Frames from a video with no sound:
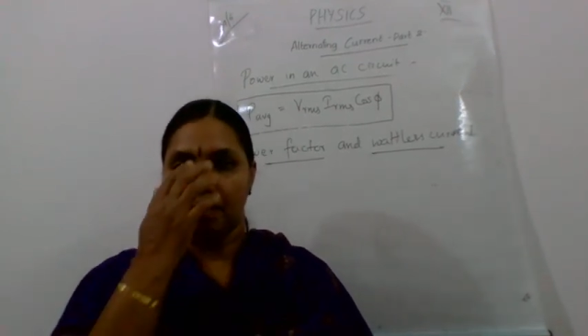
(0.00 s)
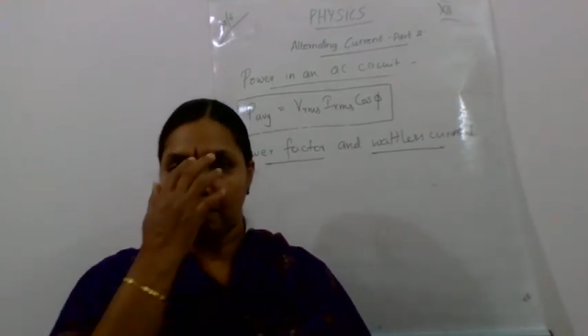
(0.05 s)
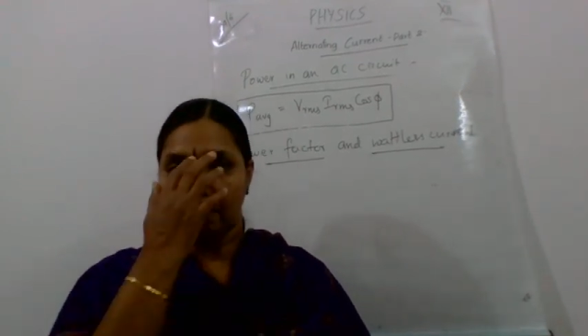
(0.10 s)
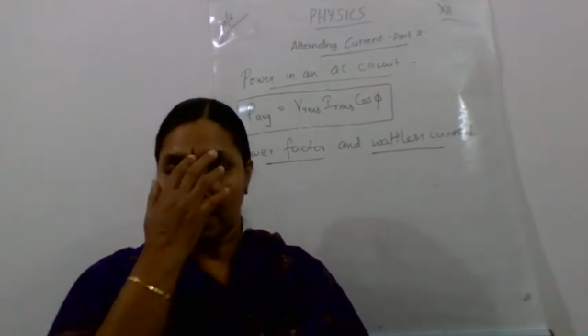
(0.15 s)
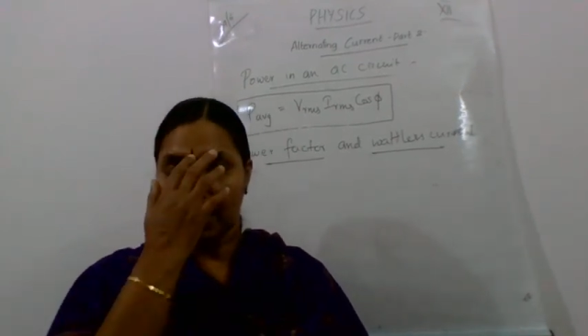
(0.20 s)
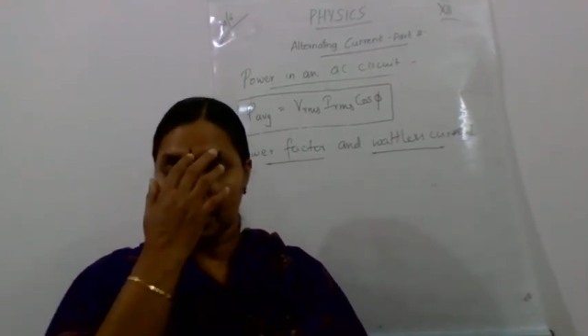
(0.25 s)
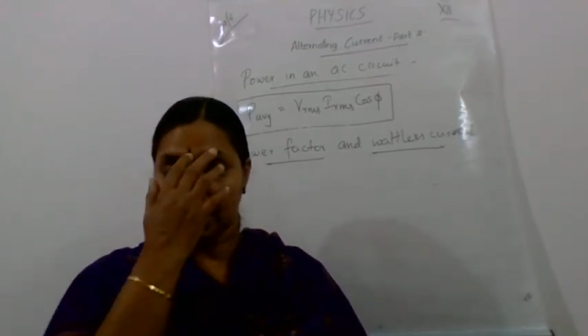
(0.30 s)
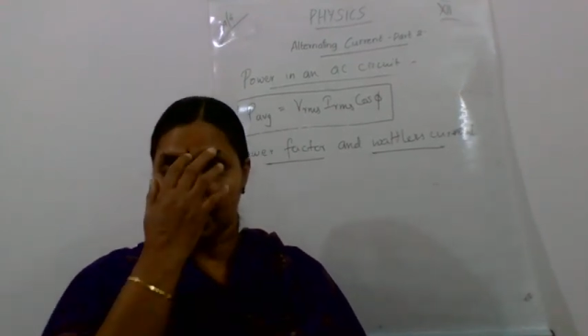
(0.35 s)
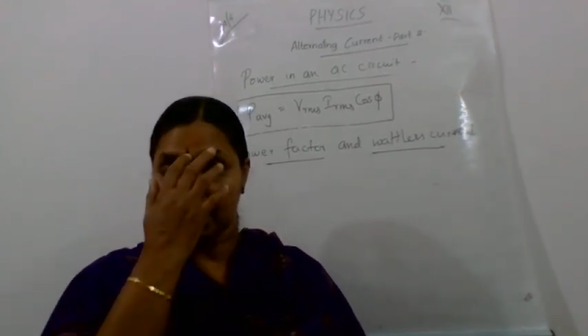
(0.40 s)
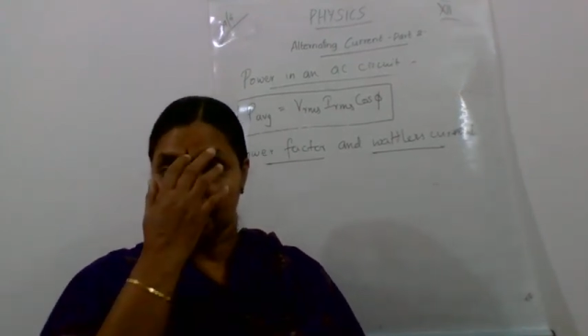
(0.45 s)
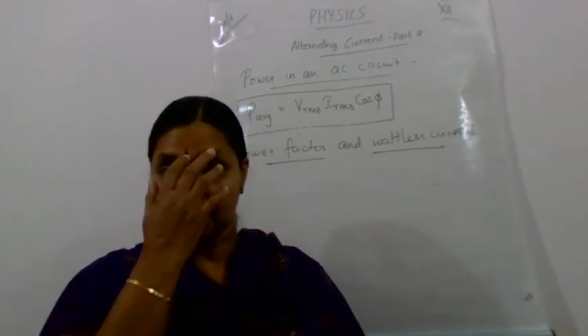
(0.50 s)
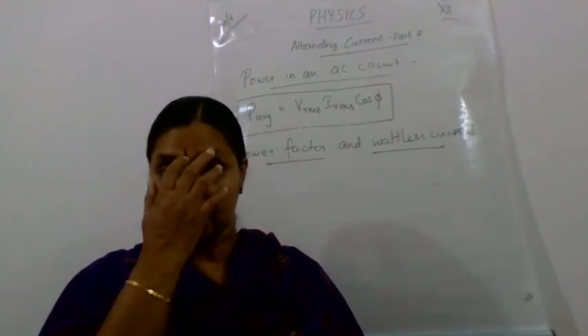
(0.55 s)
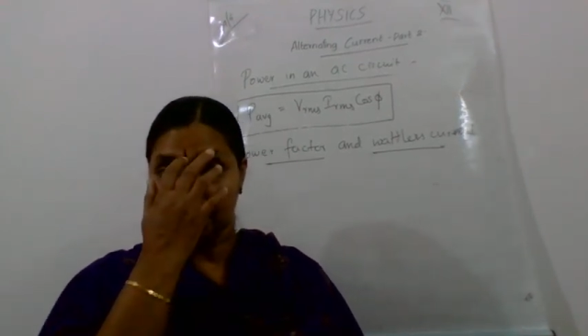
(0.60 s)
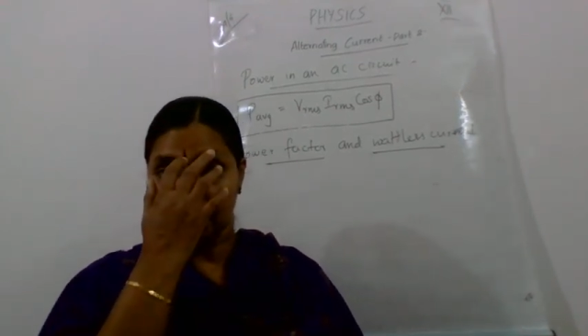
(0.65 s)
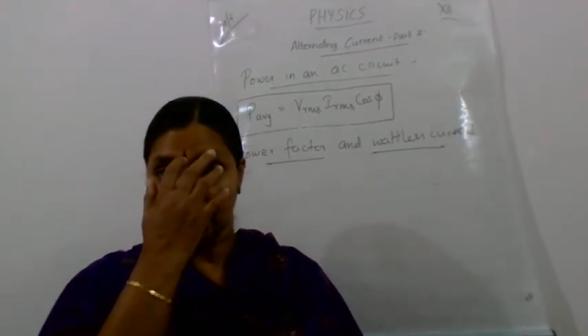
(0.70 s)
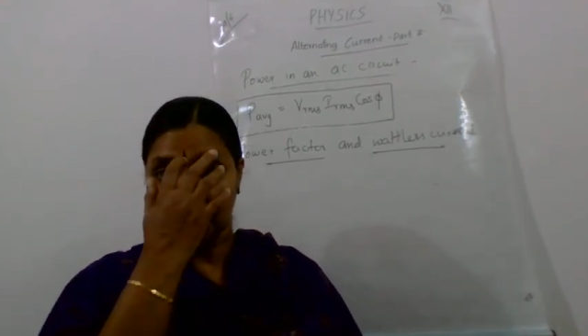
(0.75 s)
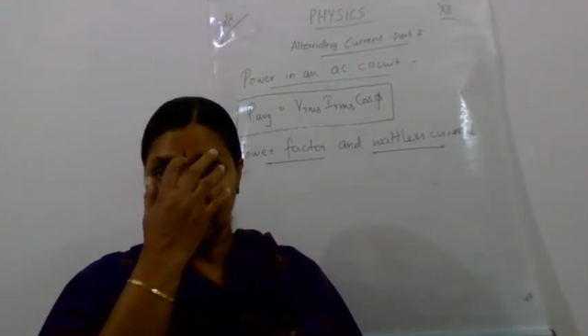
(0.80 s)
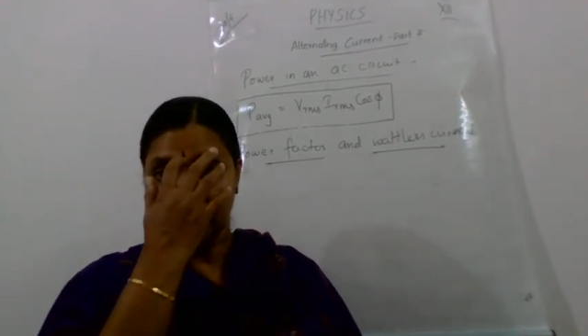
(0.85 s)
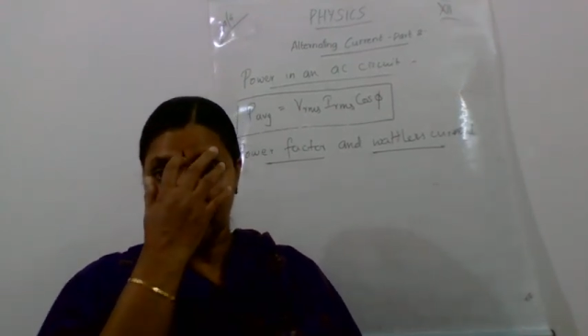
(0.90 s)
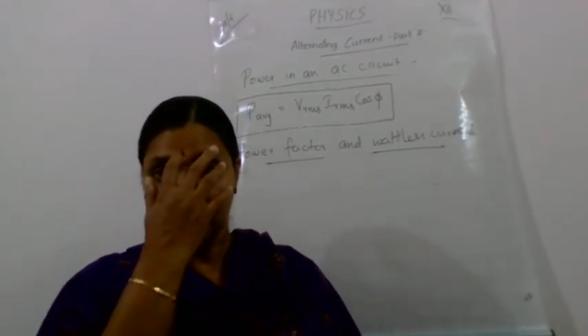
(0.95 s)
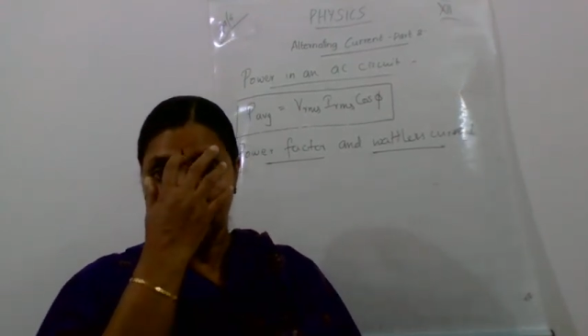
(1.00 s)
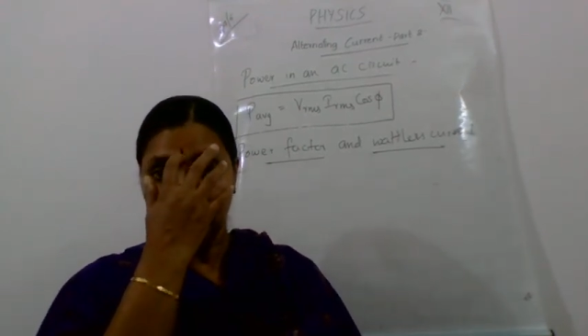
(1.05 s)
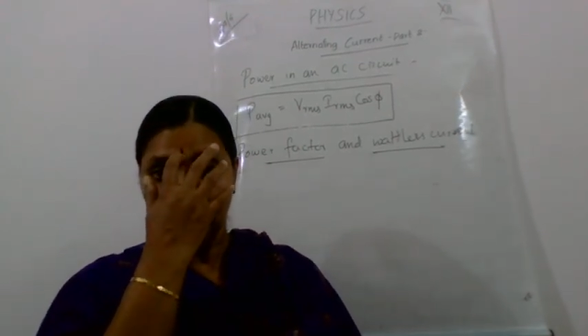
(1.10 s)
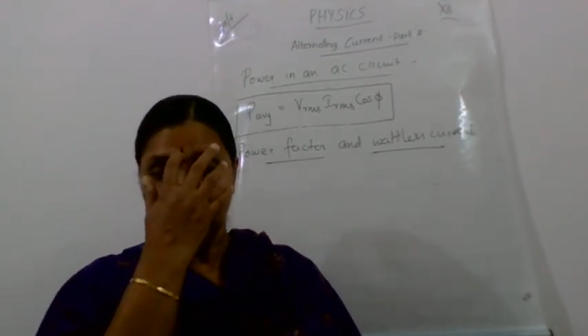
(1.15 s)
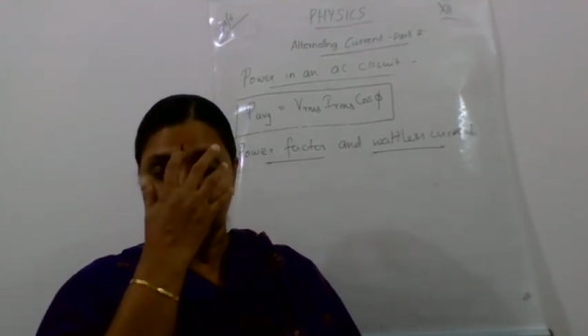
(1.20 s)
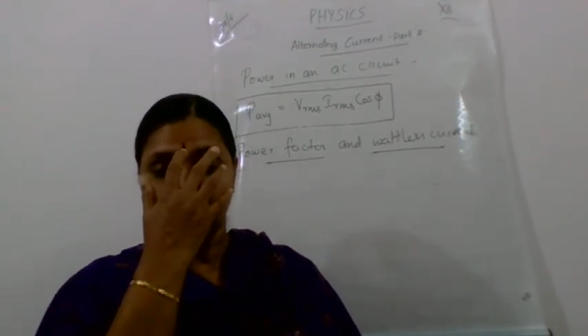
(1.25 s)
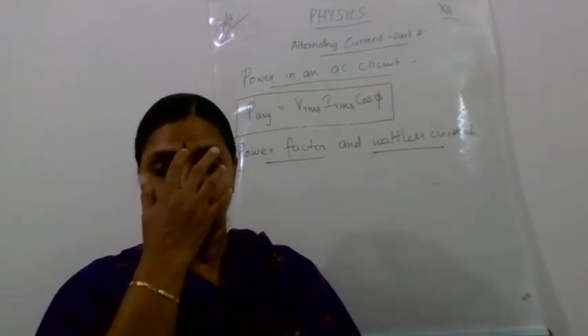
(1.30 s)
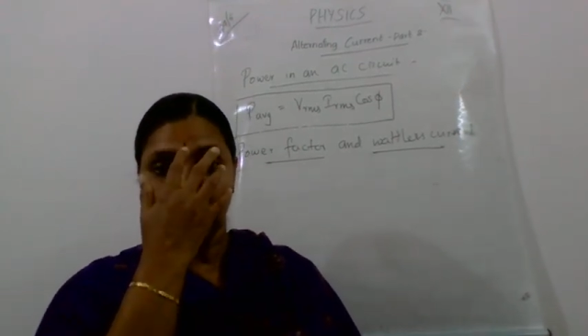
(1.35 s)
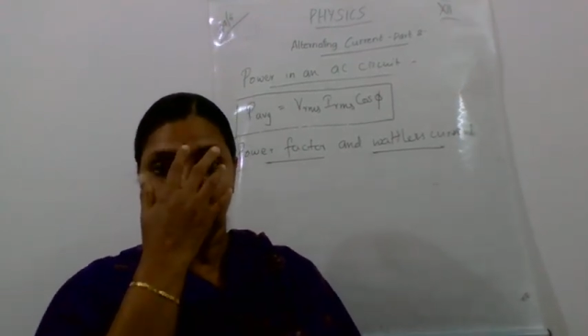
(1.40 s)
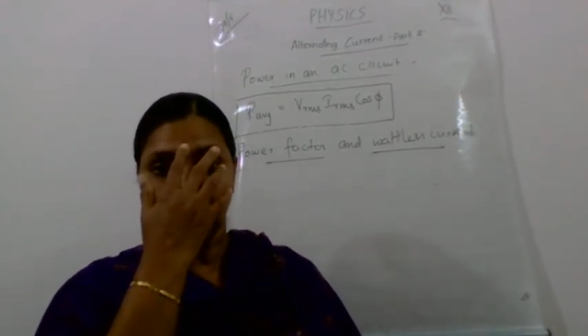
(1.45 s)
Maximum and
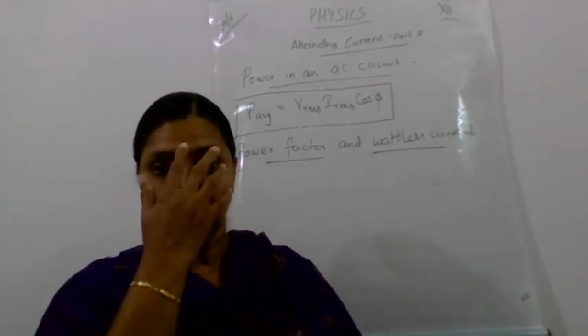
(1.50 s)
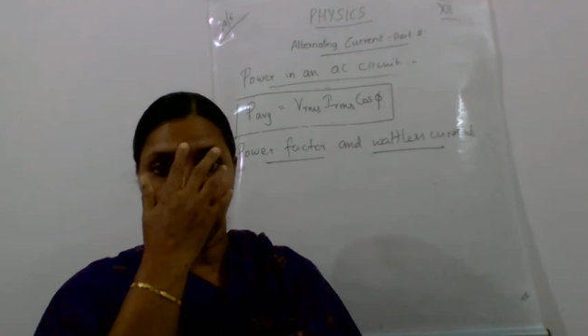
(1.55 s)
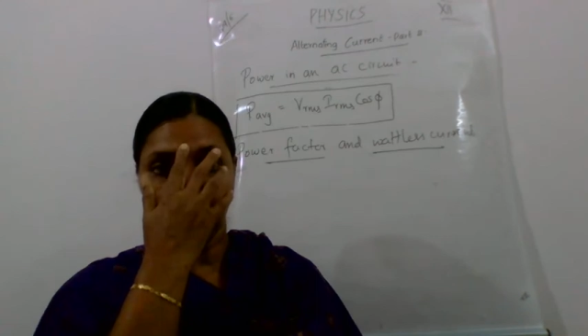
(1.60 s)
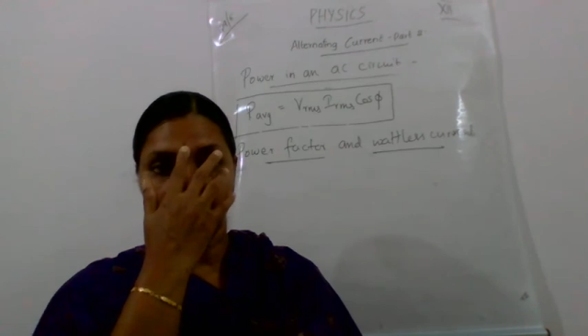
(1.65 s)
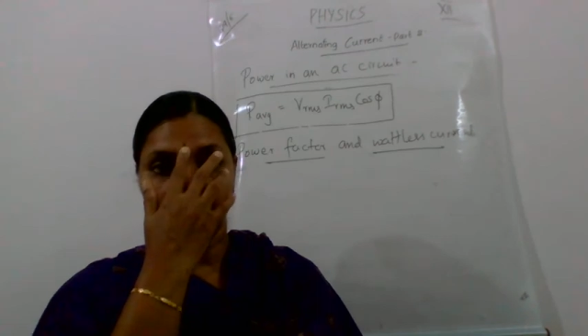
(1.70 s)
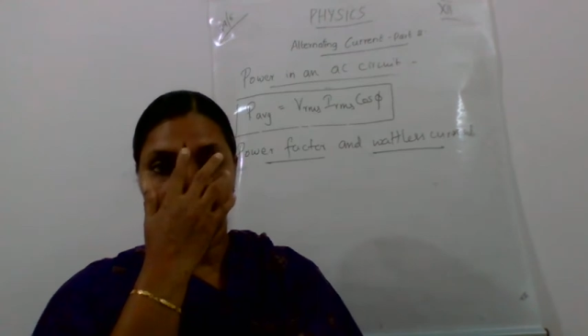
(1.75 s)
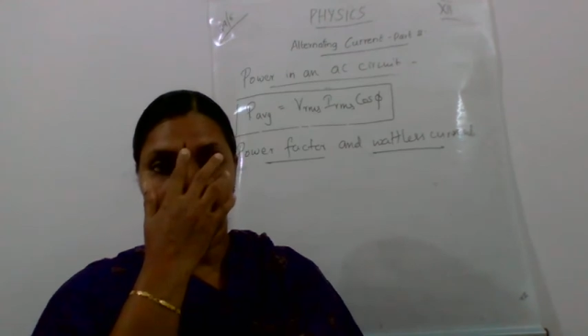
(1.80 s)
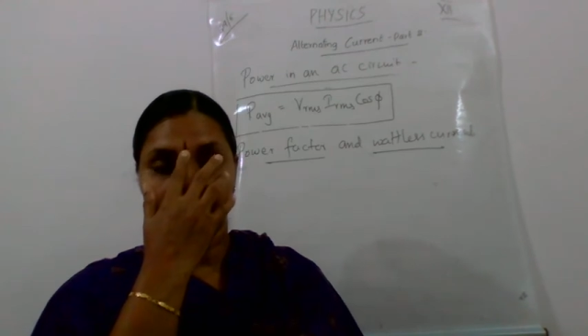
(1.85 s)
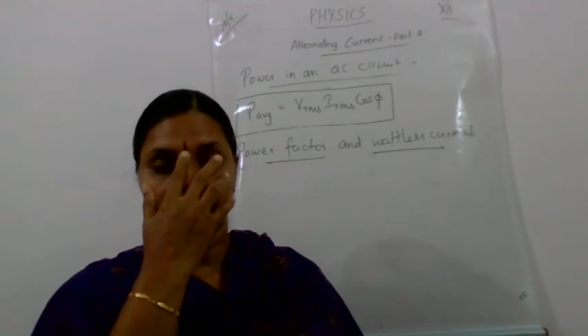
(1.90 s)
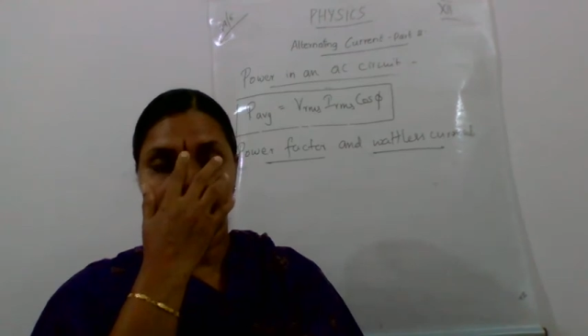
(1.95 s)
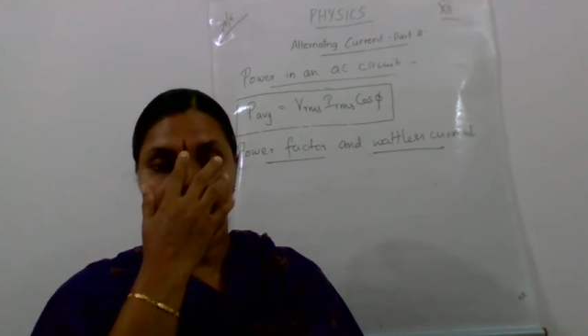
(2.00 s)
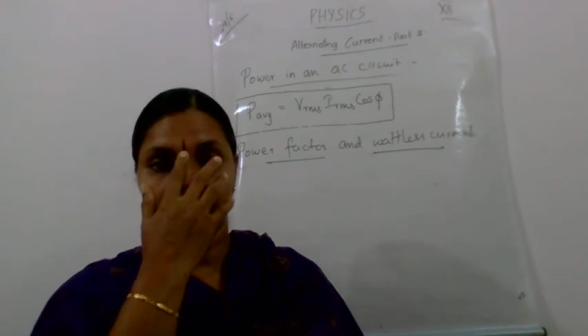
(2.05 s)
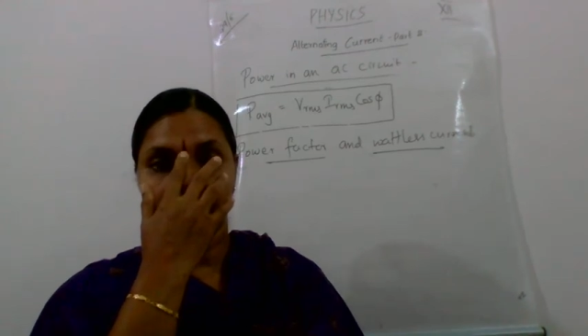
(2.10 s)
minimum.